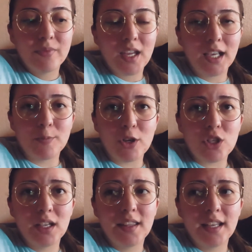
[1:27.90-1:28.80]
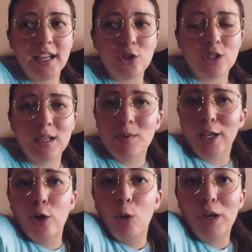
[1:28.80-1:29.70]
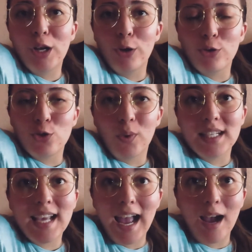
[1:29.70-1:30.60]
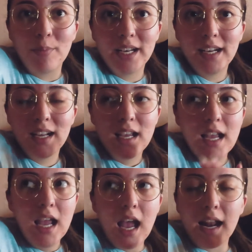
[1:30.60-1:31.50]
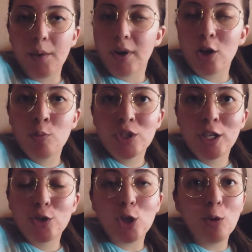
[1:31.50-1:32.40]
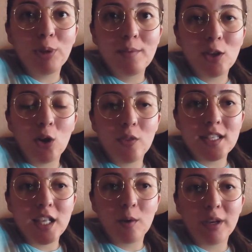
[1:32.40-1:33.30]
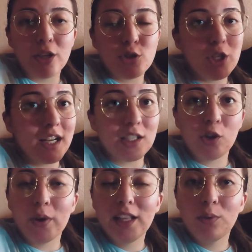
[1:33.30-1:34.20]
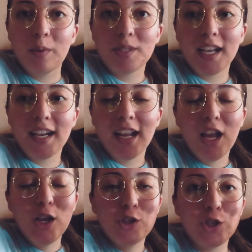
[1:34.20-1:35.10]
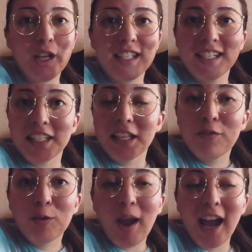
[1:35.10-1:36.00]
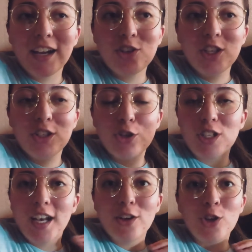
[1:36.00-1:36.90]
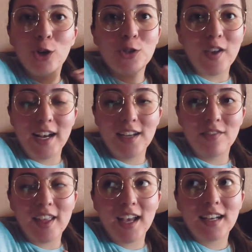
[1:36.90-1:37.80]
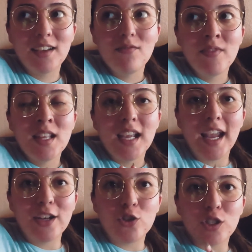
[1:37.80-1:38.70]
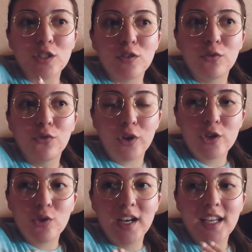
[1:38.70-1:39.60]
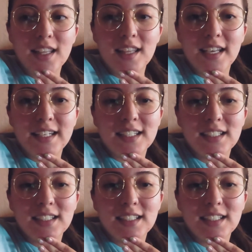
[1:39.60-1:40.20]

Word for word: especially that it just seems like nobody knows what's happening. And I 100% don't blame the girl that's there because she doesn't create the website, she doesn't deliver packages, she's not in charge of any of that. It's just frustrating that